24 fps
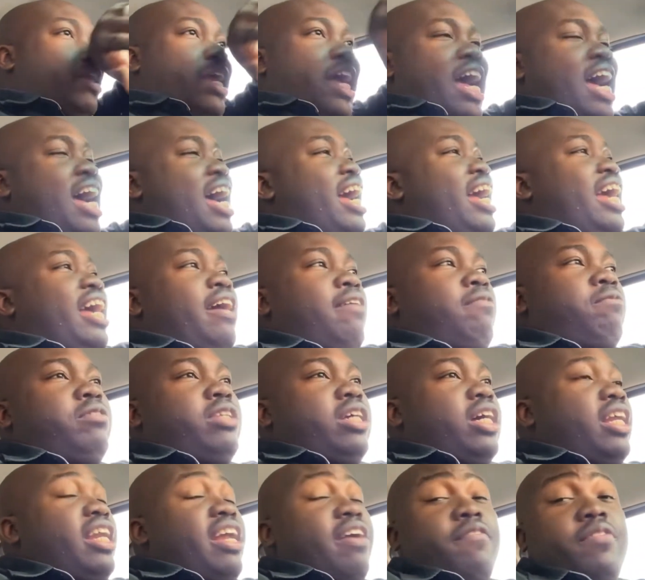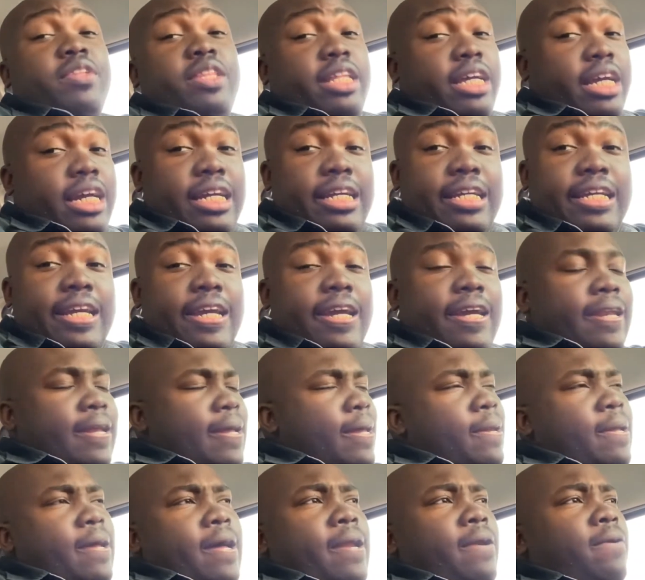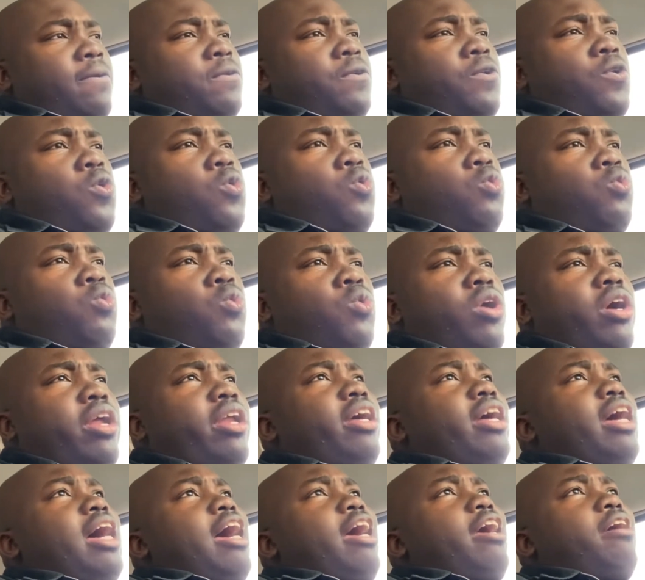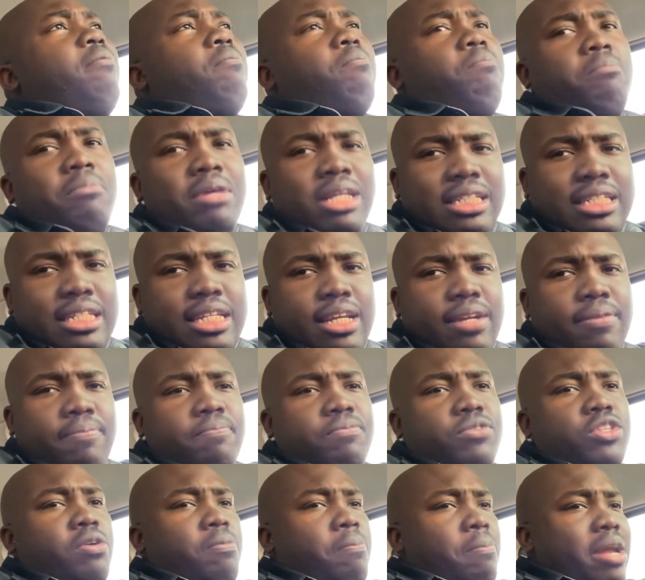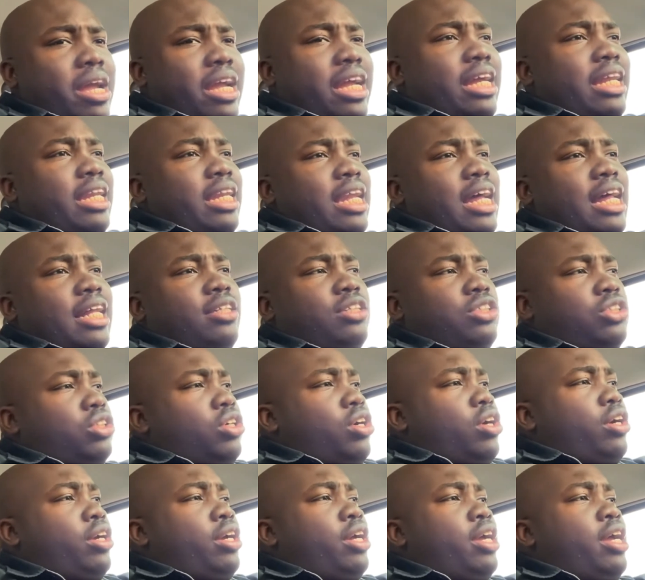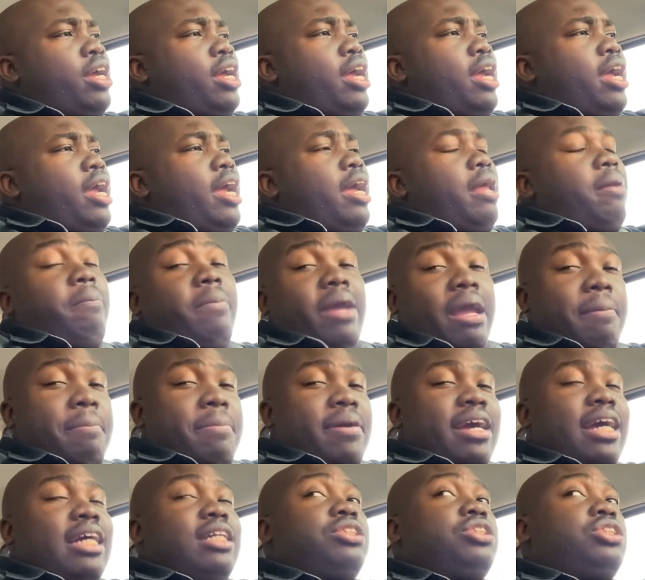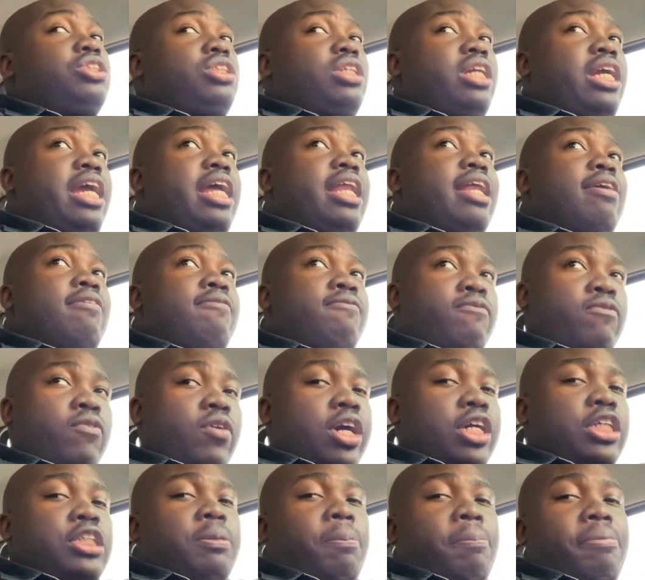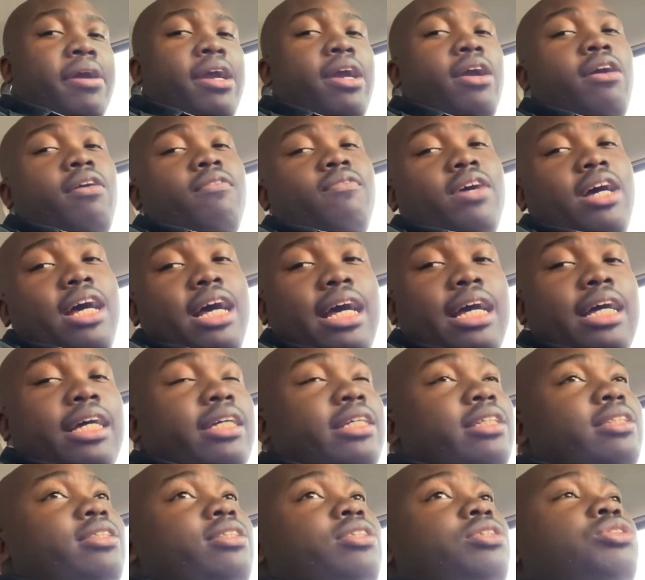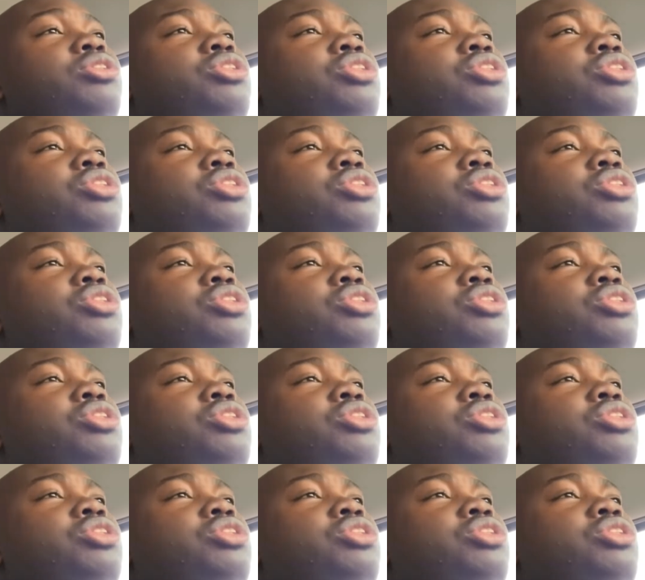I have done everything I can. I don't know what I am missing to make it not start. And maybe I just need a fresh pair of eyes to